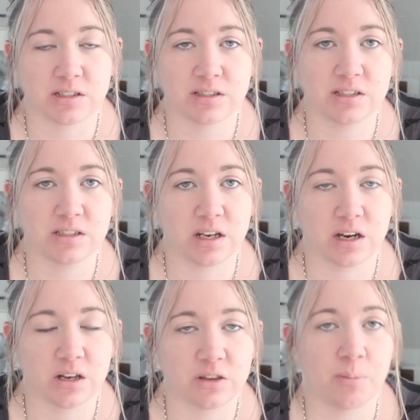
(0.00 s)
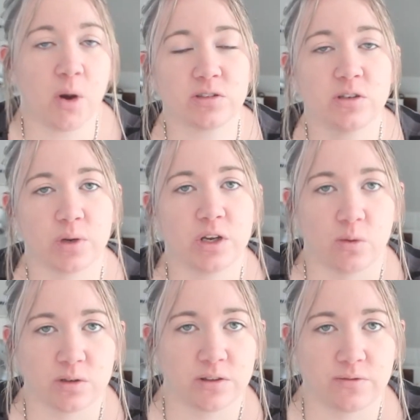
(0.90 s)
it says that the box that we
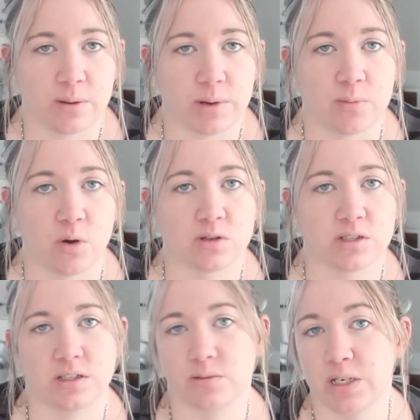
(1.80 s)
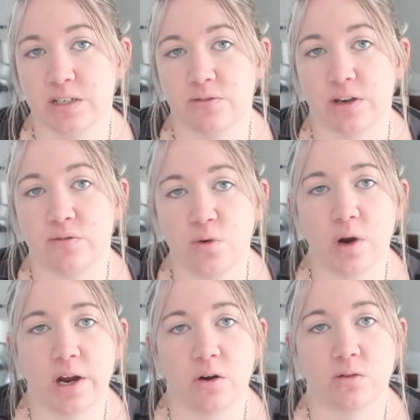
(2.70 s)
got was the family box, and it's meant to feed
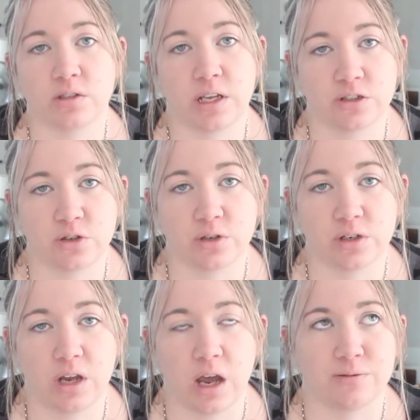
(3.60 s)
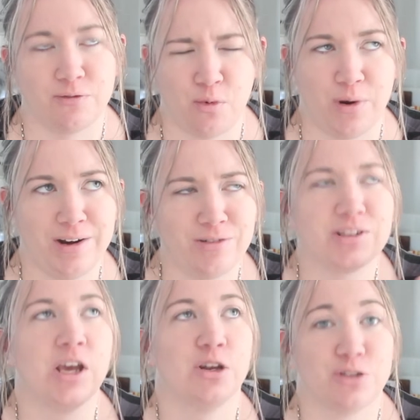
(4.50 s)
4 adults and 2
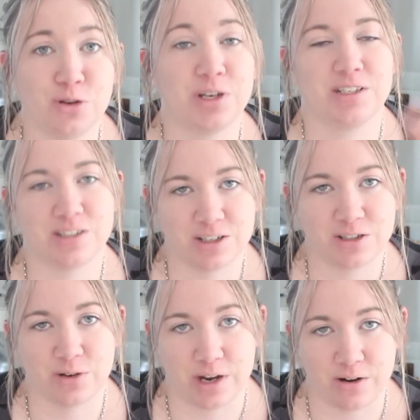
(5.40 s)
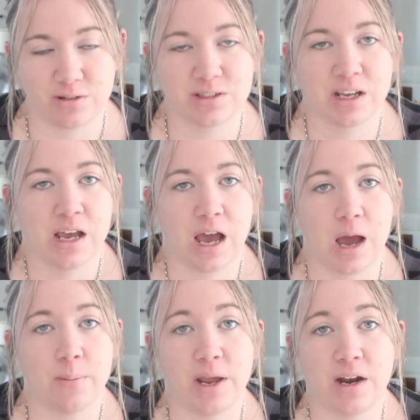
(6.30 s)
kids and 2 adults,
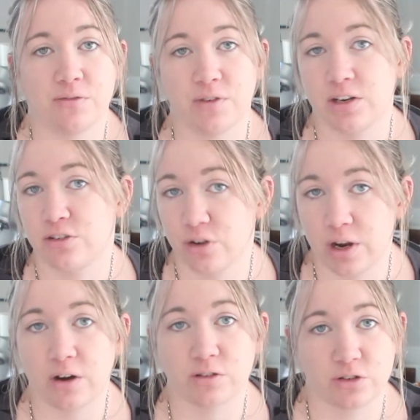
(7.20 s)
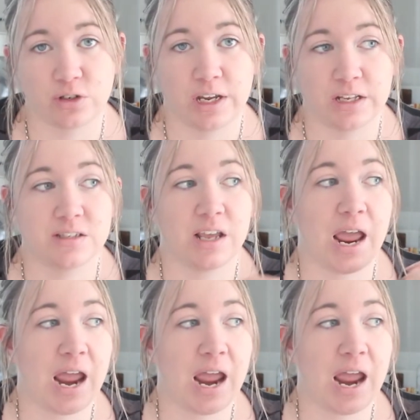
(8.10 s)
and it fed 2 adults, 2 kids,